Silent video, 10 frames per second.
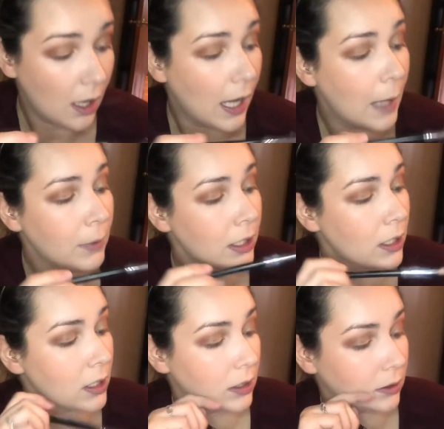I'm
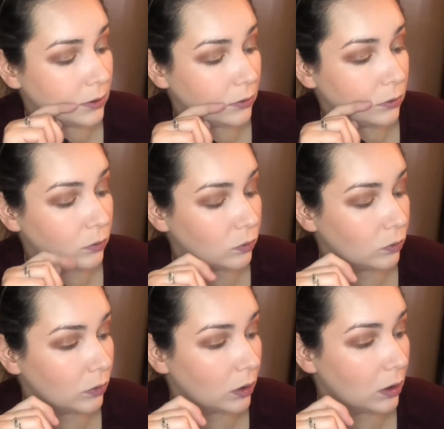gonna
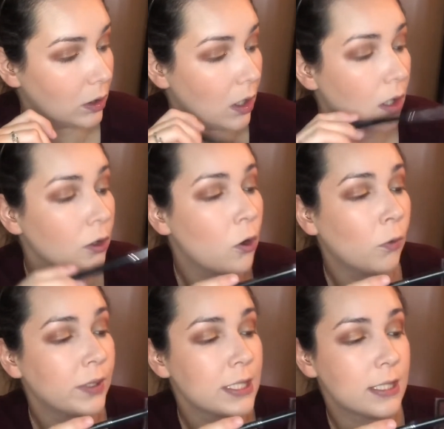go in
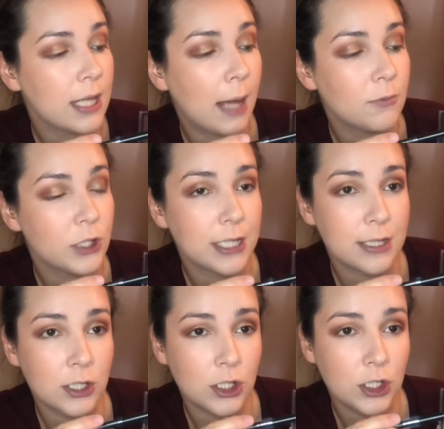with this top
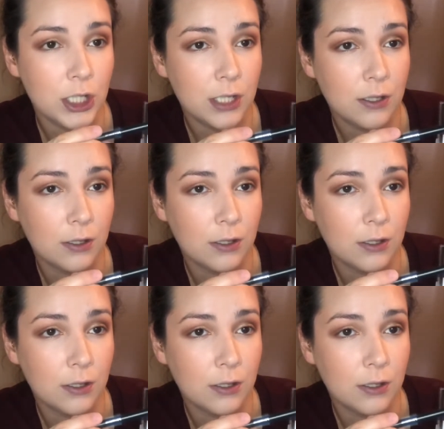transition shade.